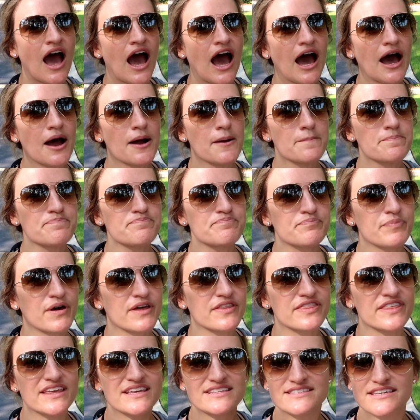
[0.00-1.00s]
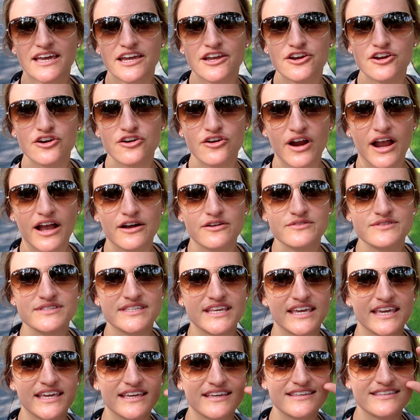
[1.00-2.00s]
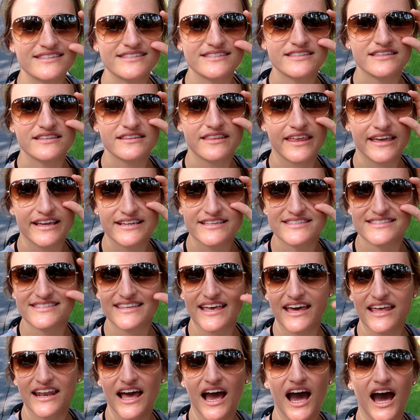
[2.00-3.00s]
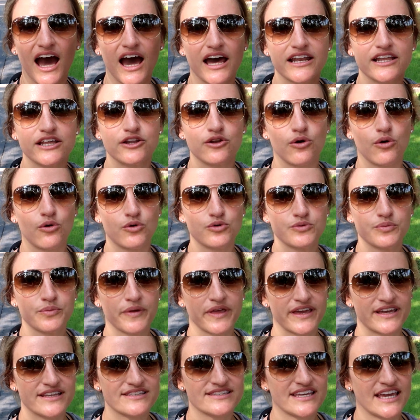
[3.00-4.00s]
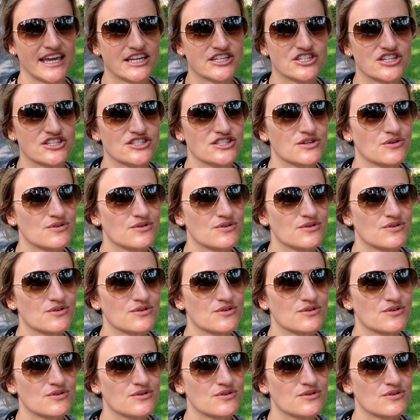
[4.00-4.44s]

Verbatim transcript: um, but the entire grounds is like set on an old plantation.